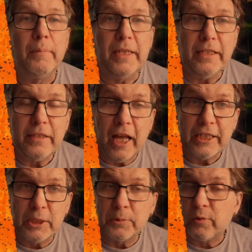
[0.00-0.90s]
please like,
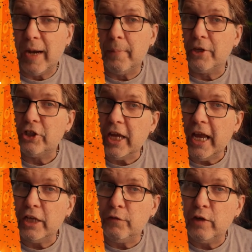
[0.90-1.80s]
subscribe, and share.
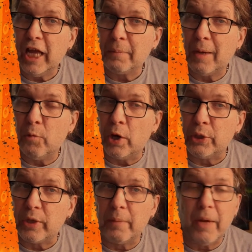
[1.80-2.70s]
And if you like my work,
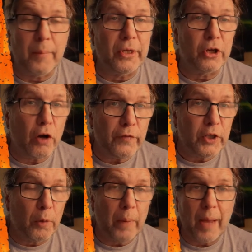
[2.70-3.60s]
you can buy me a coffee
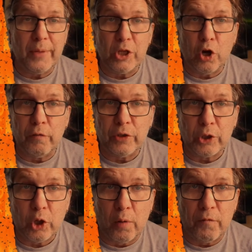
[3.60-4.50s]
on
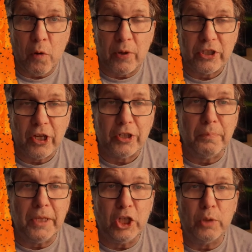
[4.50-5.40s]
buymeacoffee.com forward slash
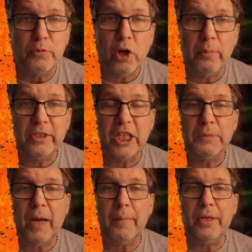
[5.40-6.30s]
medium Thomas. That's
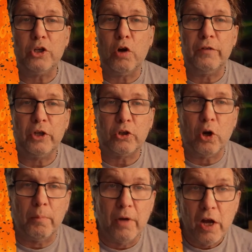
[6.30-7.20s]

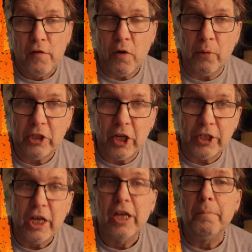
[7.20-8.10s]
buymeacoffee.com forward slash
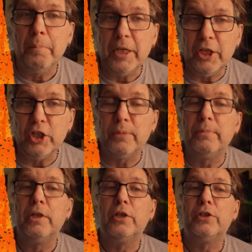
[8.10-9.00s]

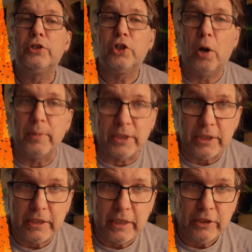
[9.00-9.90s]
medium
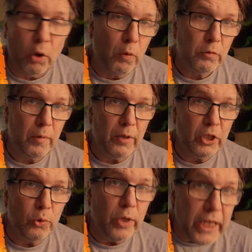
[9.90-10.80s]
Thomas. So what we will
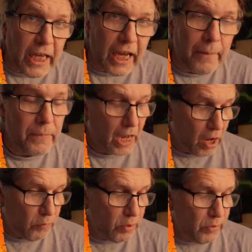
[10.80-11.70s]
do here,
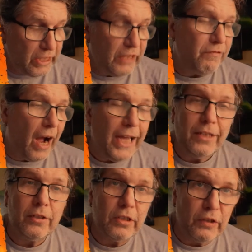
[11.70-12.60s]
we will divide
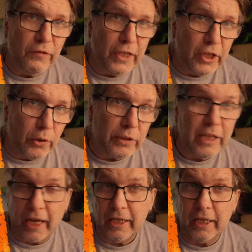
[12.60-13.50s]
the video
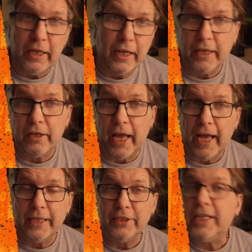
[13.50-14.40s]
slightly in,
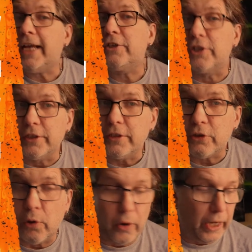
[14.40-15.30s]
in sections
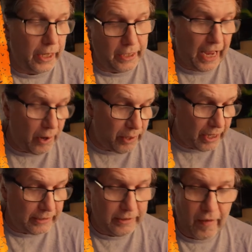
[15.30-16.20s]
or in
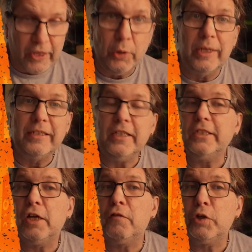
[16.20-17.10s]
areas, so it is
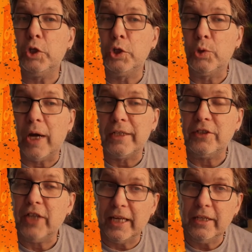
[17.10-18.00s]
easier for you to
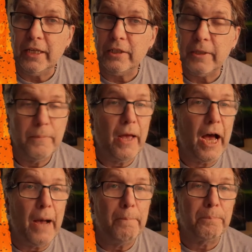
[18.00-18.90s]
understand it.
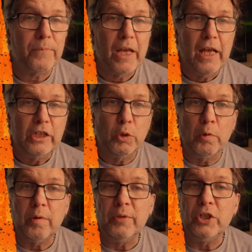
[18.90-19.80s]
Um, so what
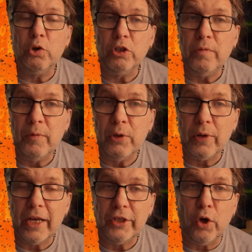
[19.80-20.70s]
we will do is we will look
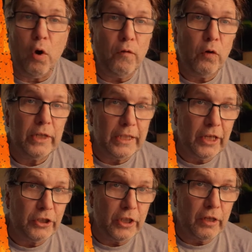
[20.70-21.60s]
at the overall
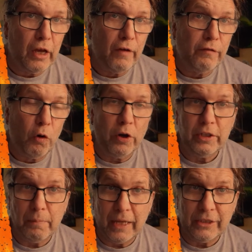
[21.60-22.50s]
energy for the
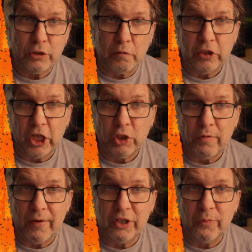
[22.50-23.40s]
month of
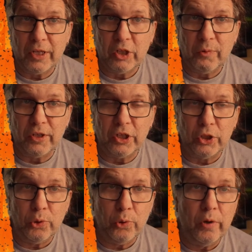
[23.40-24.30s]
January
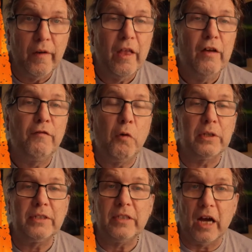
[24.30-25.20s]
2022 for
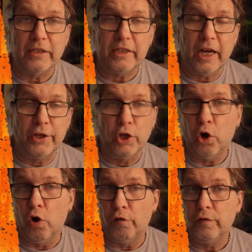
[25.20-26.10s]
the star sign
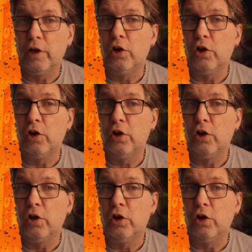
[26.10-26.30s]
of